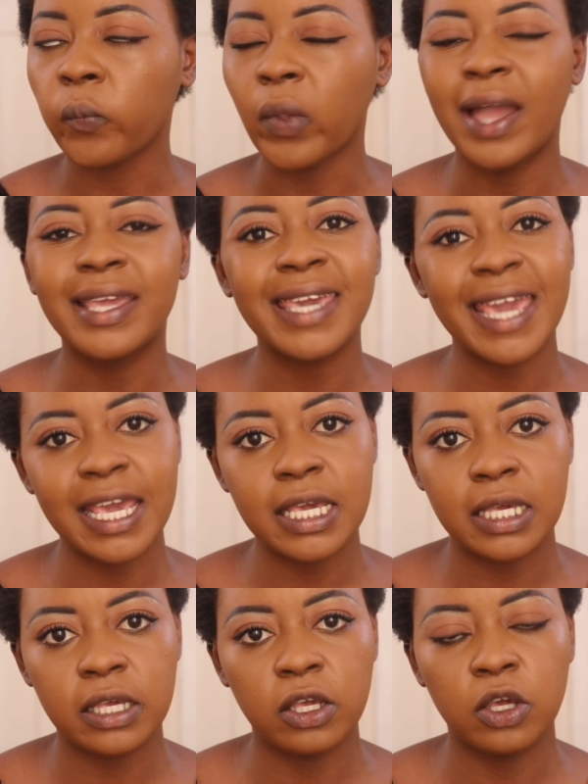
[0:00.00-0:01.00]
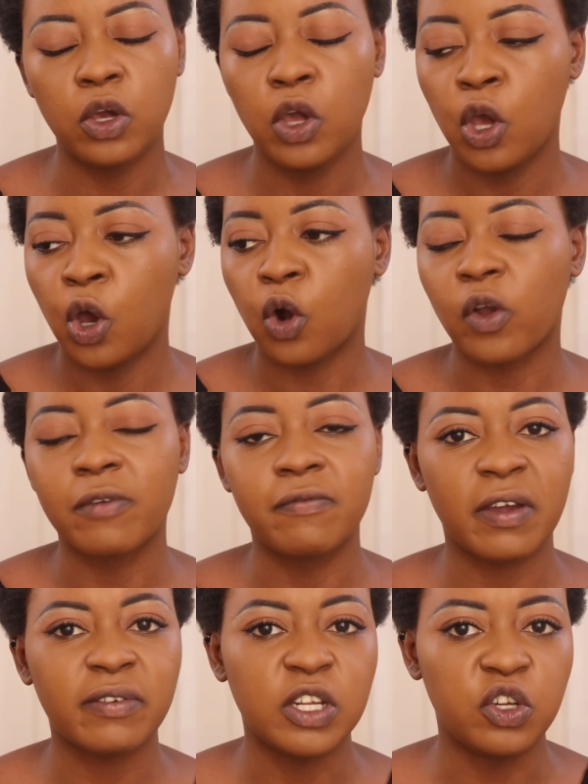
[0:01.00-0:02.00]
cakey or a
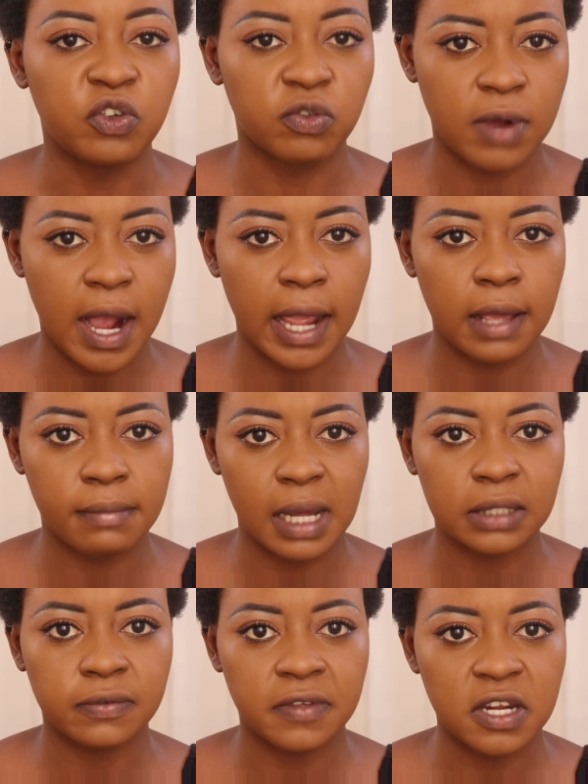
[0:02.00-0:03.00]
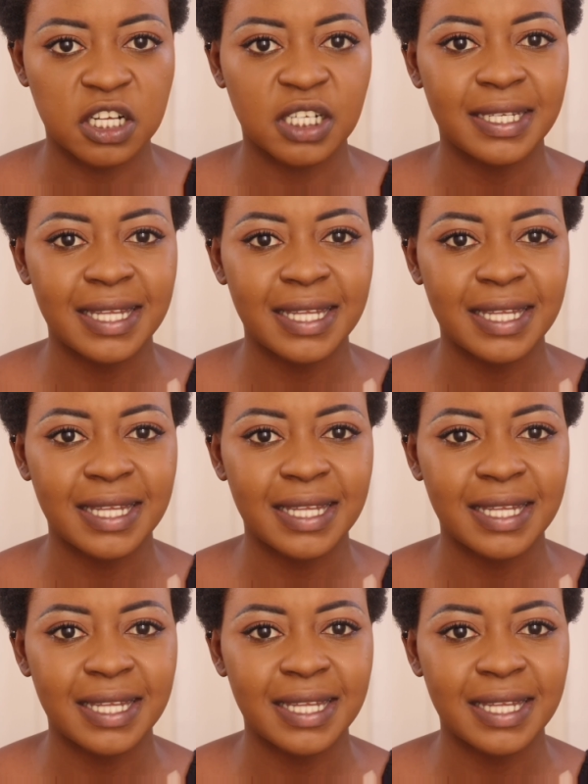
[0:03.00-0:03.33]
very dry matte finish. It's